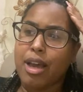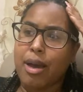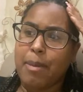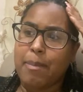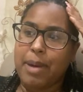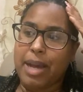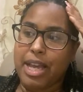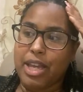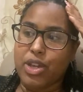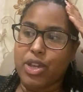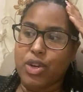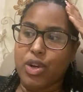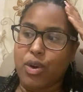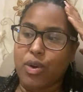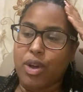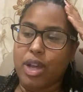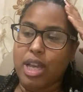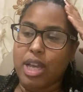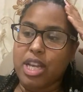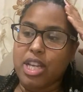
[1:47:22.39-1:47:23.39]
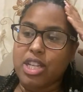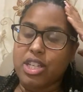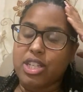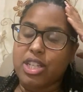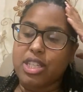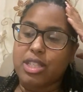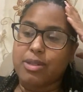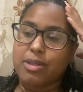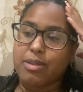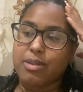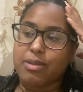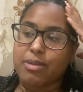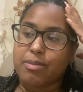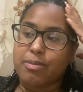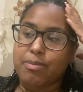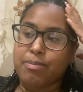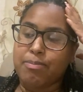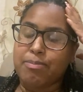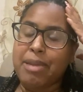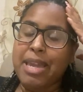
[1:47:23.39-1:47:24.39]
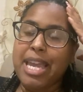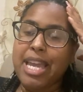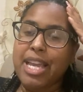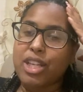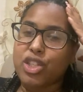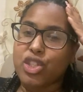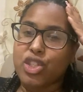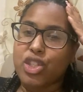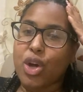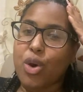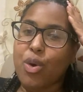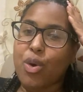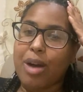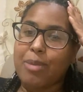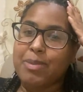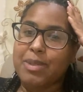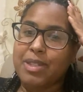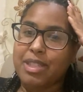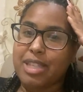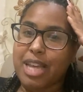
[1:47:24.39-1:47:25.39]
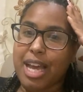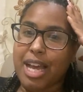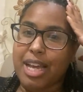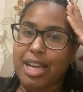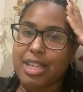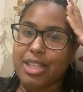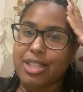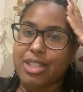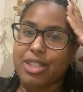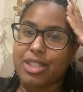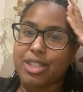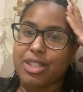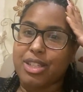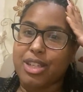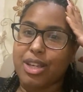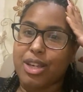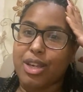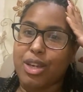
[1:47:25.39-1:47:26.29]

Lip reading: But, you know, just being so obsessed